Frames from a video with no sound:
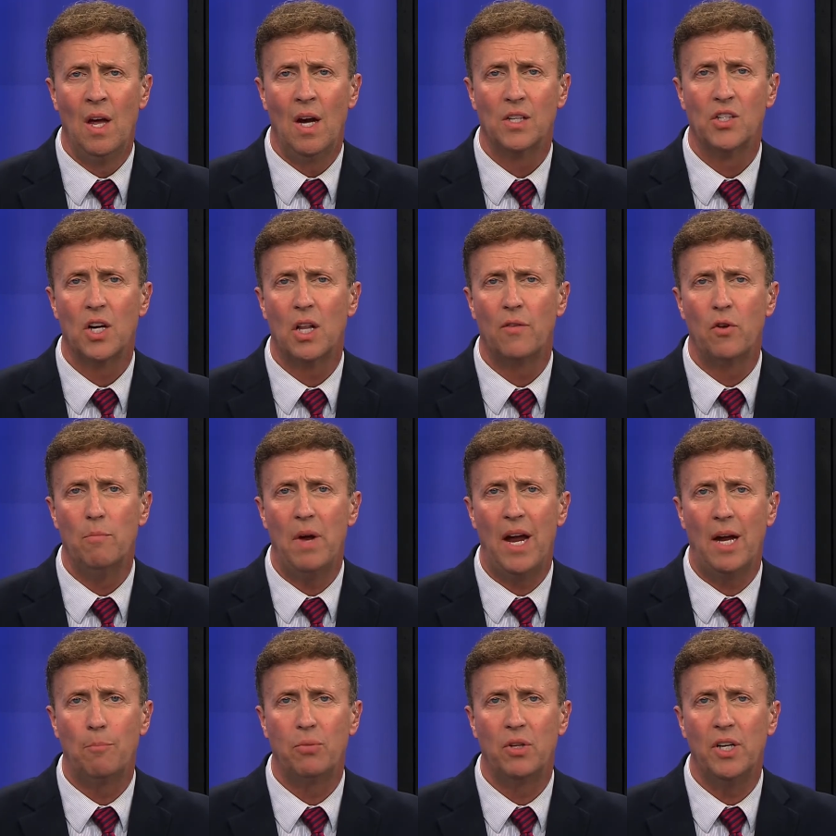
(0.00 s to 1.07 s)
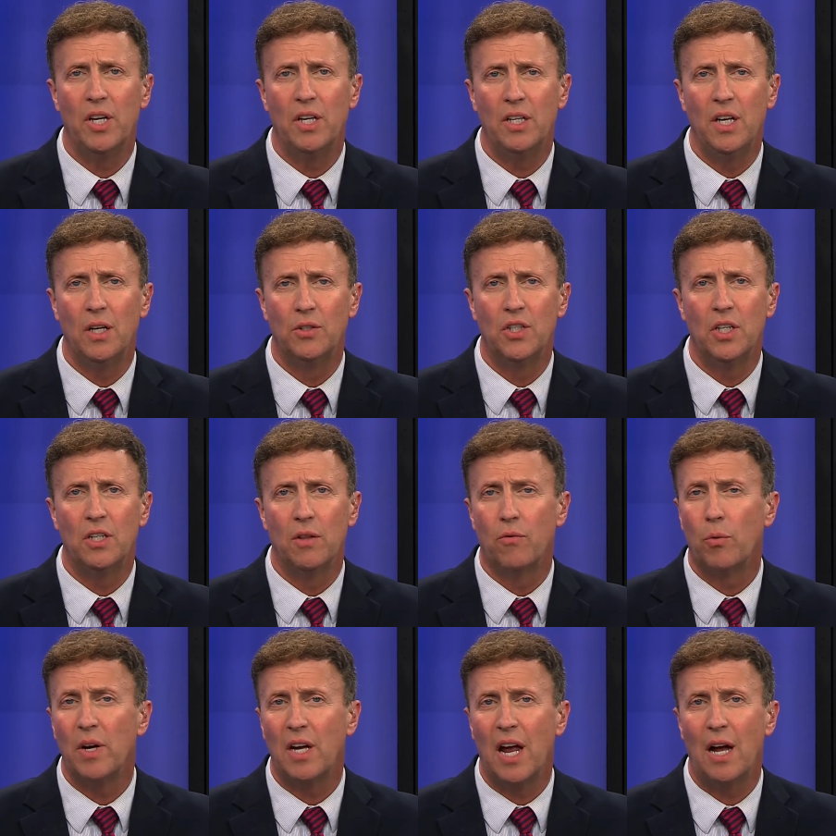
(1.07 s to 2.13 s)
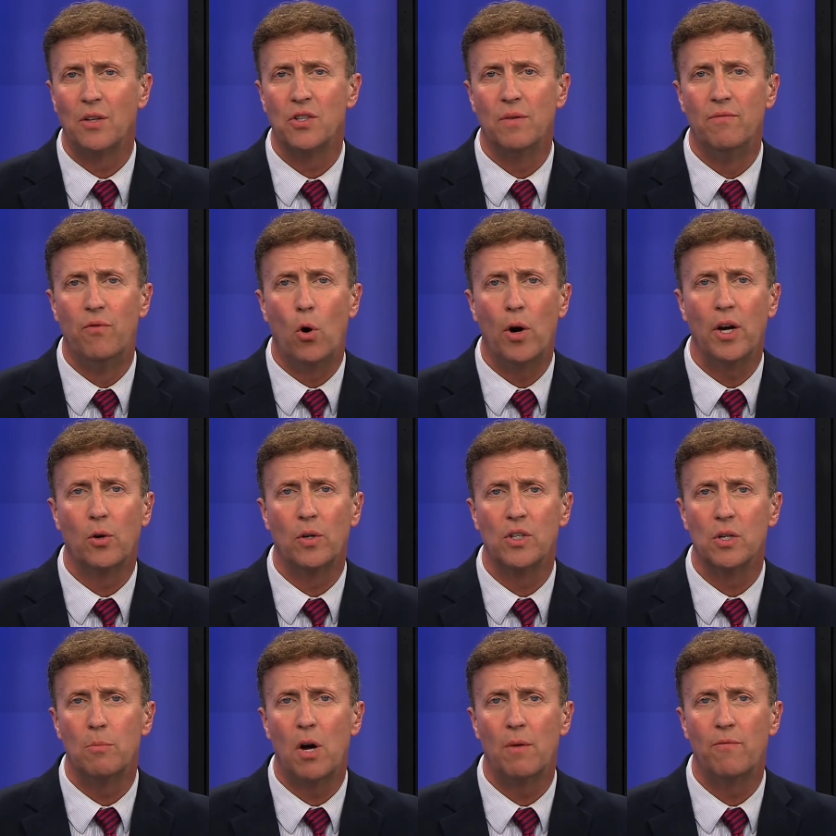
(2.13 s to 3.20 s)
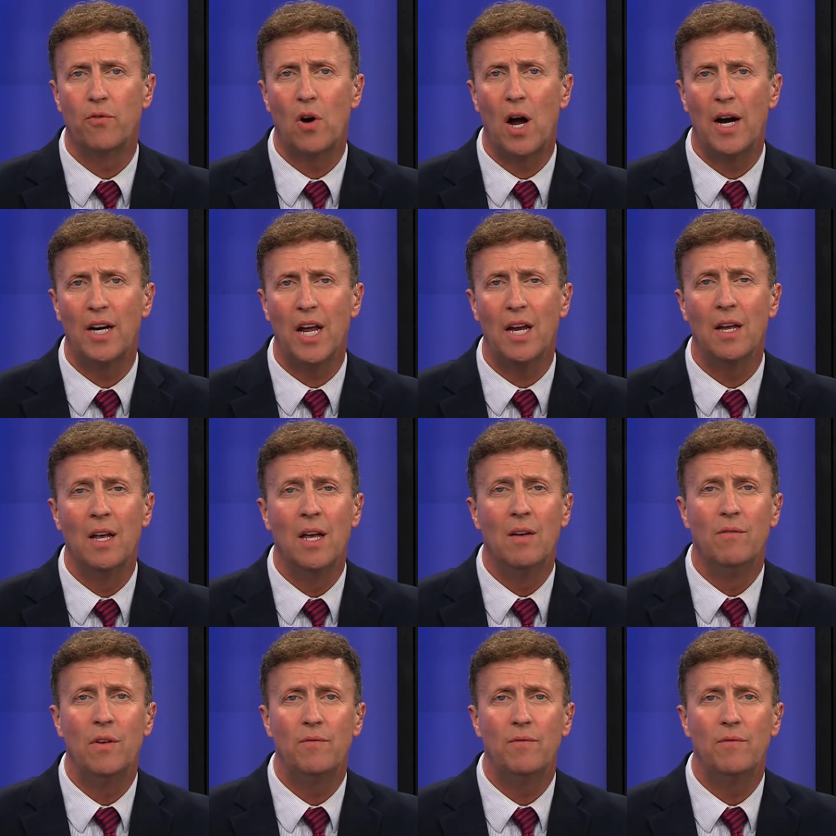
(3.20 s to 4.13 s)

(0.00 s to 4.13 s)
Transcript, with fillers: A Sullivan man pleaded guilty to three counts of voyeurism on Friday.